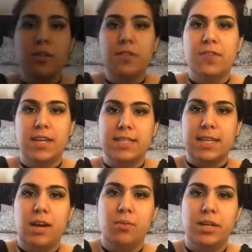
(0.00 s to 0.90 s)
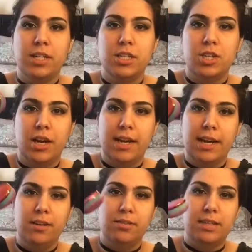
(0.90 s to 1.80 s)
for the face, I wanted to
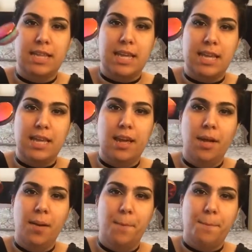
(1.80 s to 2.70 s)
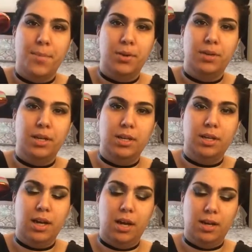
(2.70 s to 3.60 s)
try out the
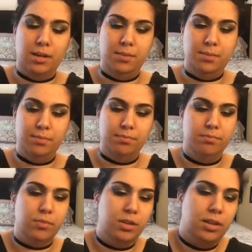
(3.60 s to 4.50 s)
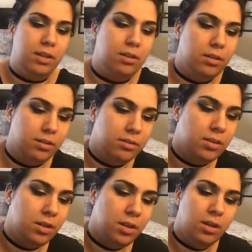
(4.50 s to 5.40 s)
Moda, what are they
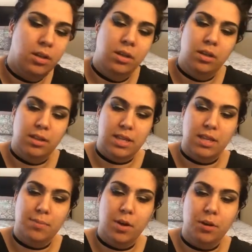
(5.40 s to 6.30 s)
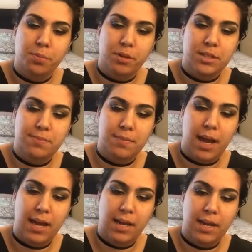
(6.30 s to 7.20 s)
called? The Moda
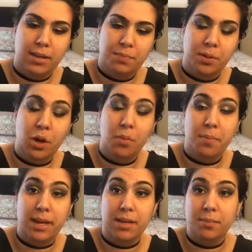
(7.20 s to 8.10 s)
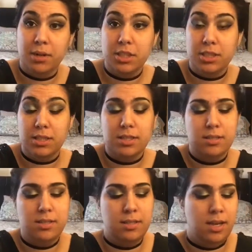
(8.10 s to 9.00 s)
Prismatic Pro Makeup
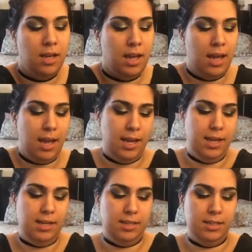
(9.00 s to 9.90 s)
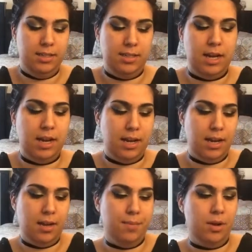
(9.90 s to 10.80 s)
Brushes. And
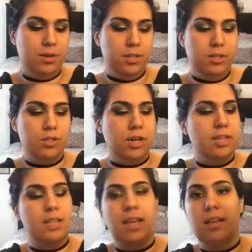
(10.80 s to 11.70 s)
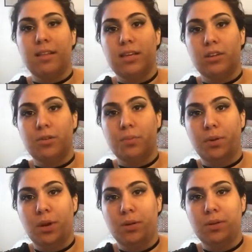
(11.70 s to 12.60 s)
I am also trying the LA Girl
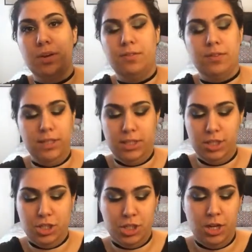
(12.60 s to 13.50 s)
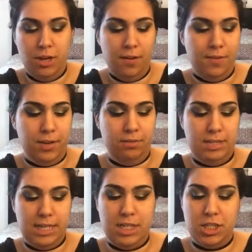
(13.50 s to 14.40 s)
Pro Coverage
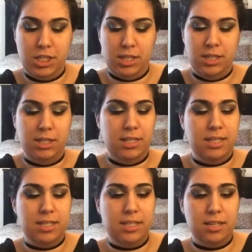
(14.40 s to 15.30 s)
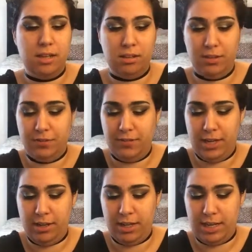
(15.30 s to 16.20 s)
Foundation. This is the color
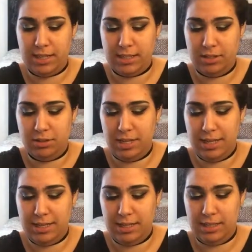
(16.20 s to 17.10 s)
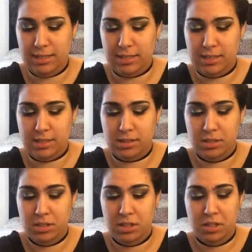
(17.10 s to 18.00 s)
Fair, and I still think
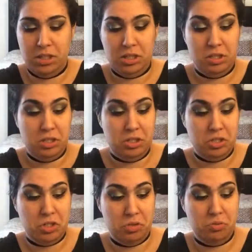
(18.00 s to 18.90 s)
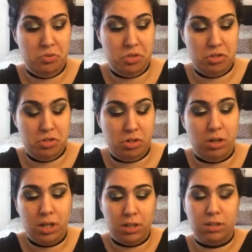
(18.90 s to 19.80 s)
it's too
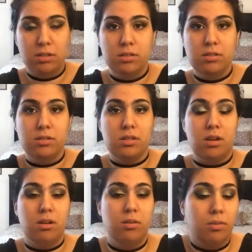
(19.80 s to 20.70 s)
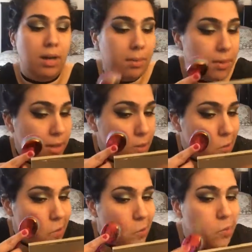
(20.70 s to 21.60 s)
dark. So I'm going
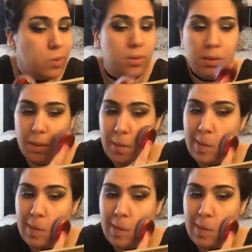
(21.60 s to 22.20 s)
to do...